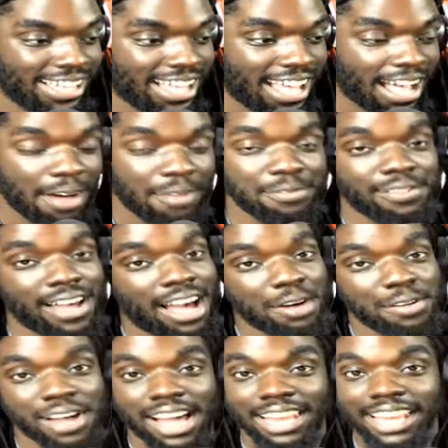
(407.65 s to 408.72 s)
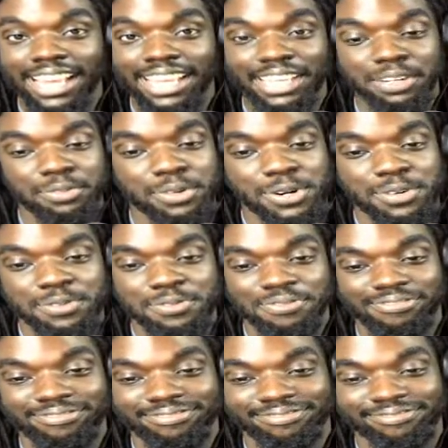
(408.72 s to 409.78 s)
I'm I, I like it, bro.
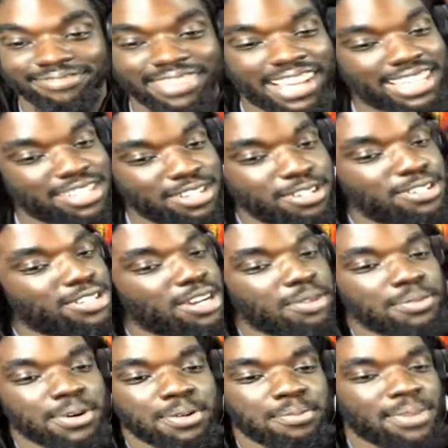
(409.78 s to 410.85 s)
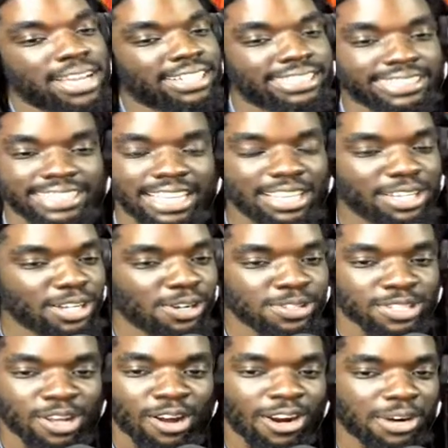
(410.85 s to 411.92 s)
I told y'all, bro, Megan Thee Stallion goes
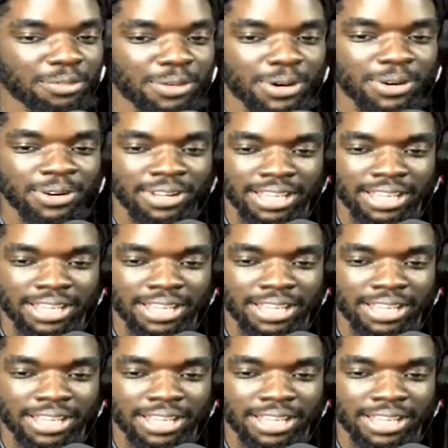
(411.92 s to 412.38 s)
hard, bro.